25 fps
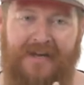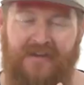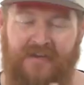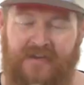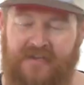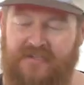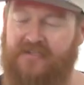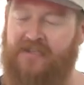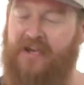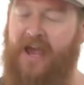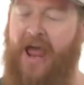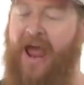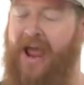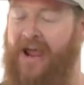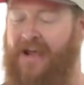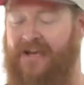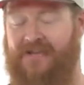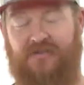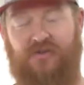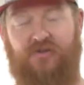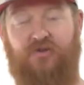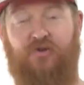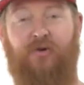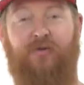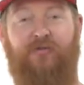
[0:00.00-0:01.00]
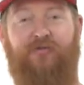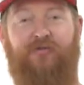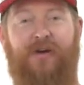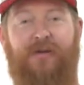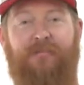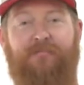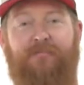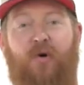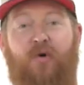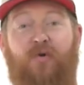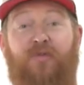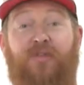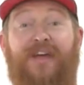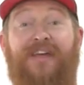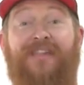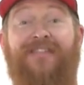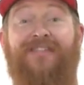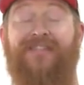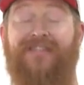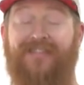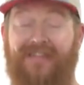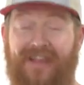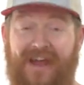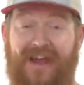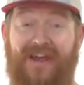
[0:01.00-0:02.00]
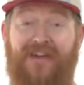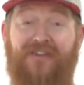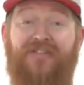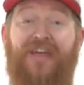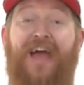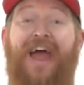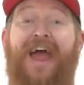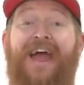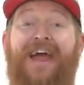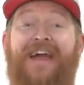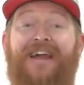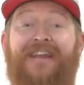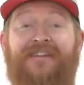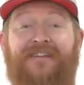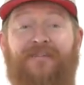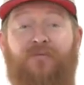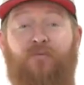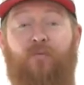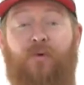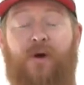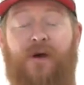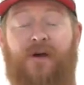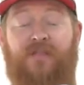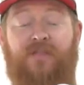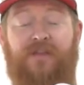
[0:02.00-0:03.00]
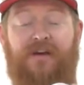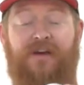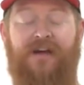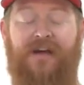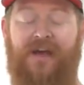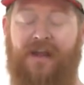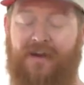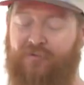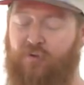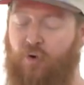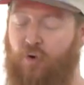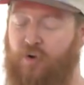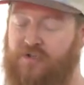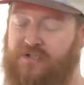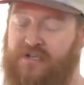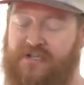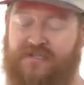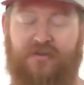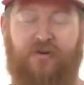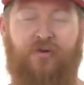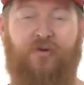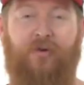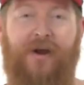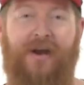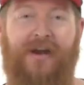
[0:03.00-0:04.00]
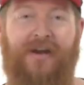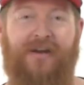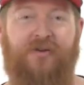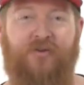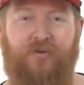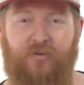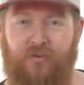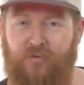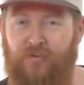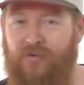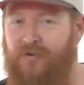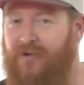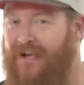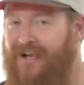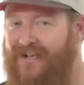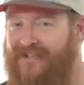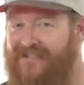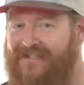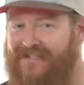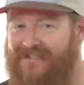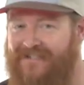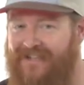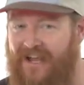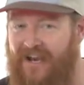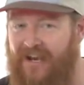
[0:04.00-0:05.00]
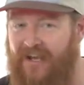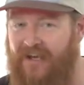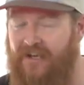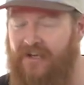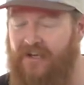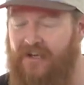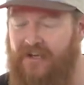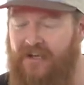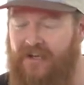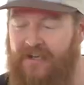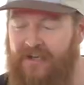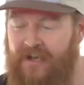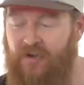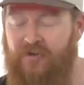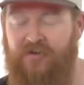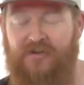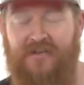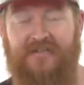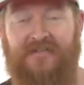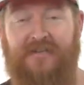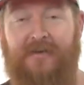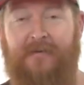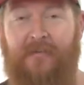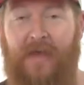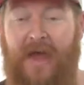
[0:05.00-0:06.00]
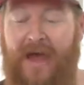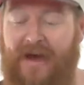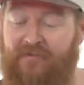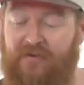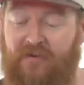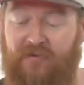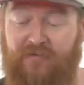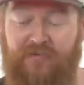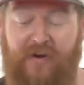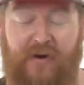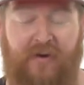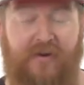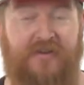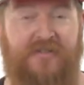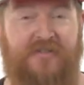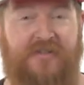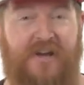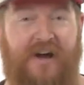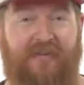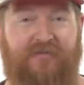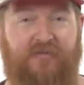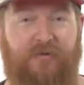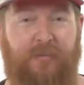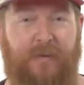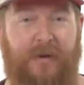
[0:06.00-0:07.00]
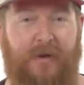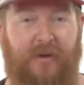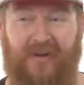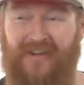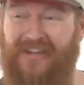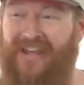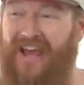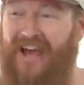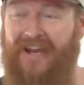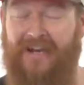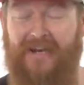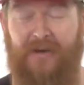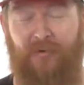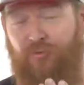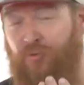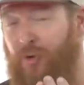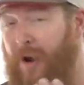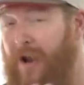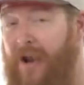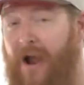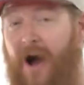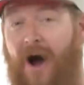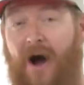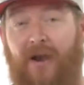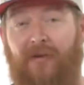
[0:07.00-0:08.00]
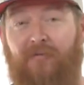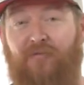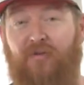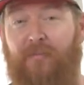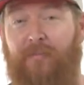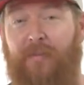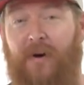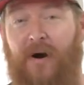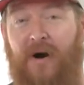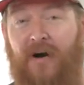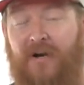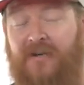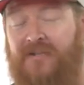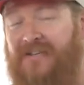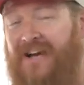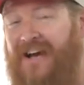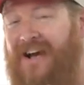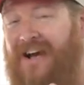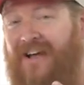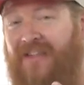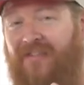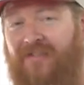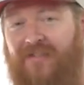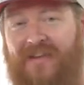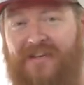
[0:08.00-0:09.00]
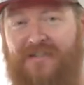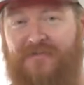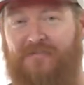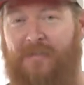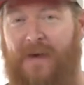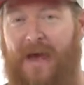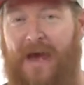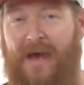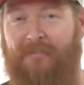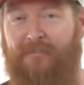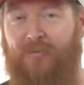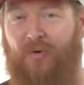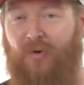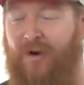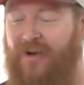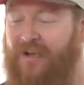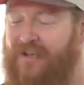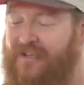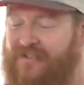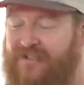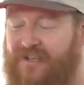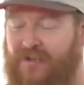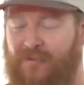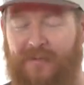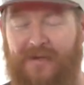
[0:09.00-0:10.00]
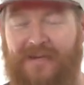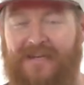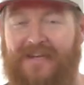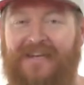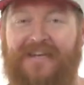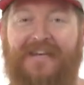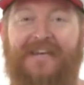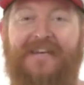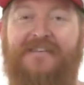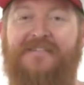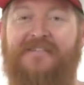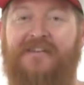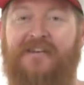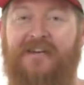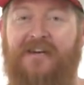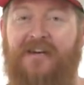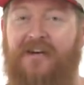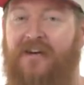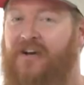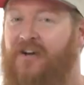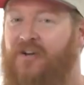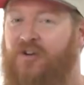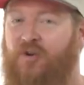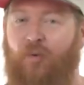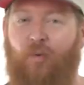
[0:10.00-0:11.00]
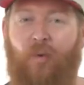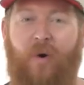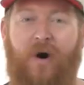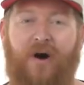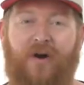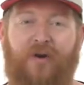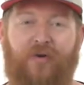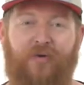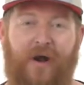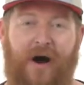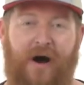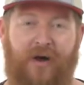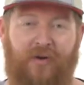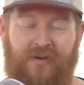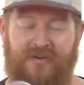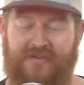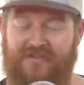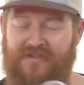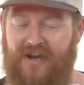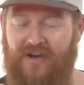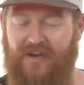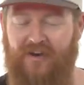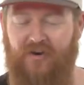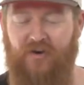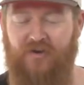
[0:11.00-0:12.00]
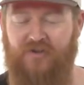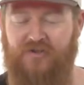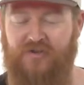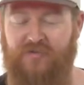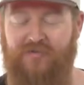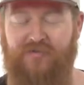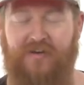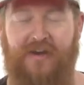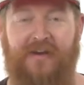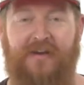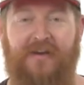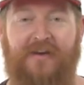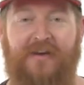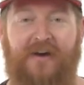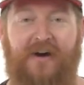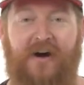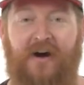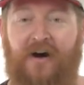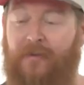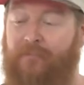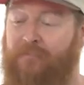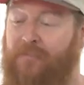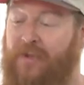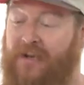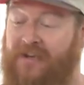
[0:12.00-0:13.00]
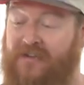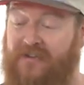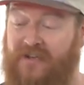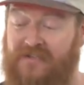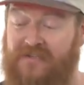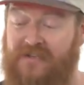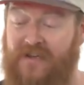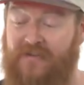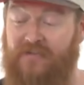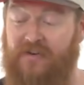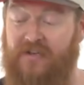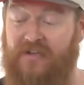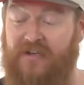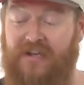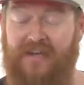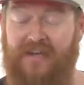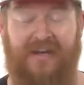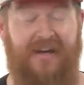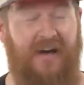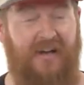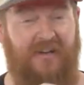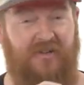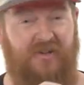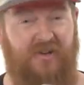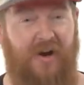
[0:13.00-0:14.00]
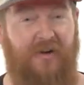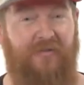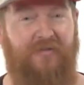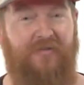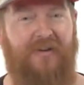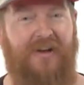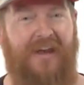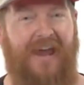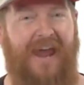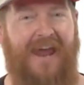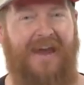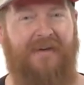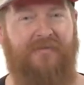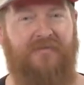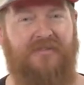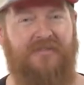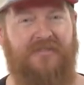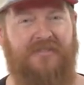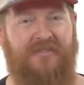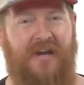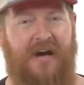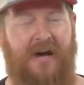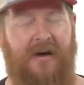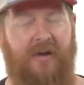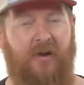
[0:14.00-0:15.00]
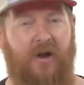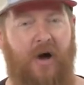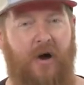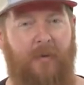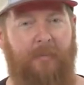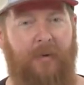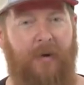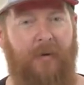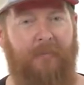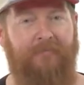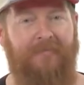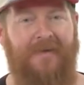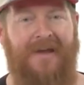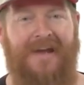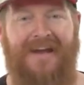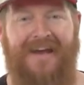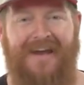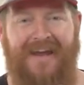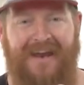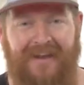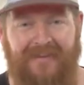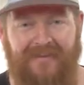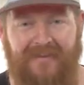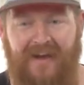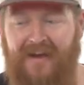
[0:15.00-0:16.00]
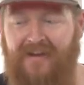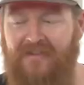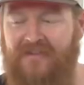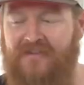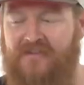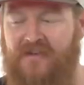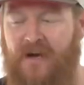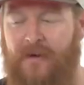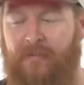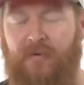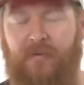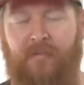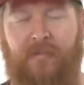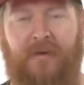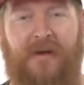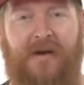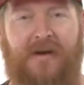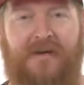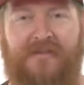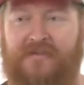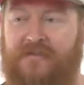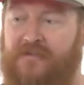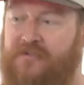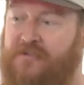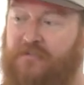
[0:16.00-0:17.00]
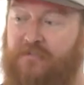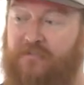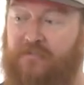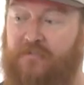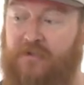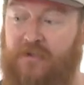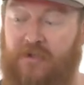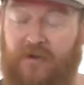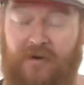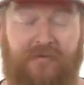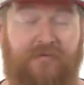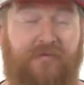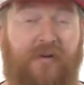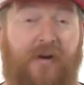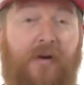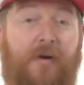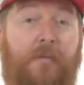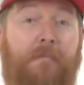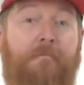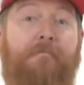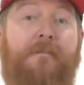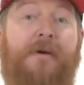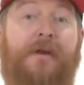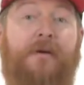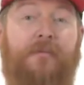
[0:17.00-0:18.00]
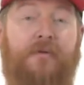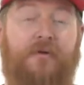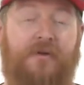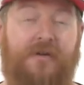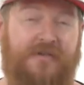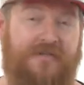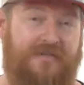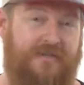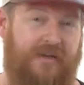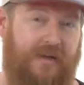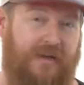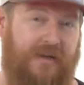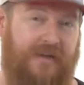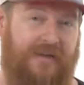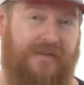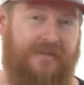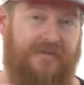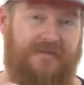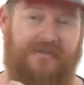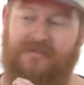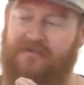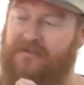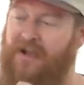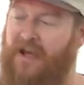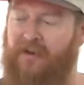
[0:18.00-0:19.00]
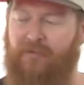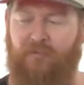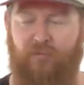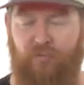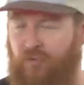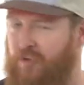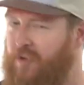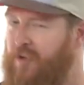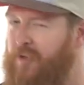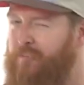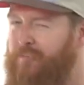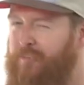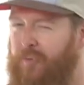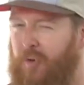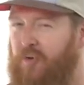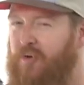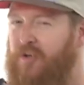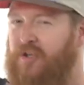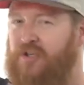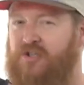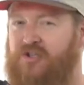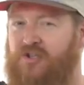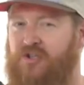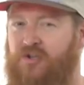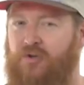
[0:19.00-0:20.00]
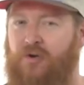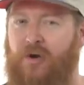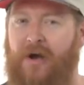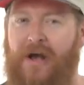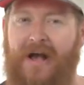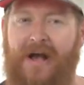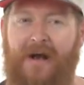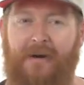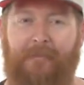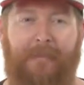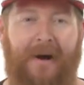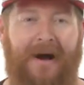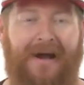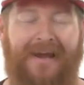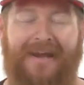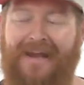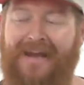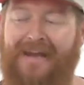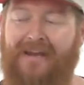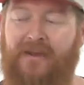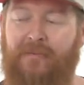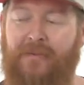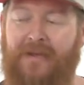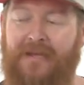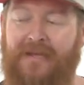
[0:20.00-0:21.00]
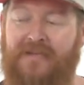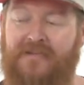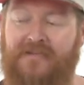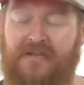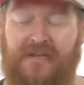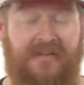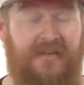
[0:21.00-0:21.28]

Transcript: This has a true fit both in length and in width, and of course has a great cool aesthetic. Now, it does have a very soft appeal. Again, right out of the box, this bad boy is going to be easy to walk around. It's not going to hurt your feet, and it does have a tough canvas style upper. And I like this upper because it's very minimalistic. It's not a really bulky shoe by any means.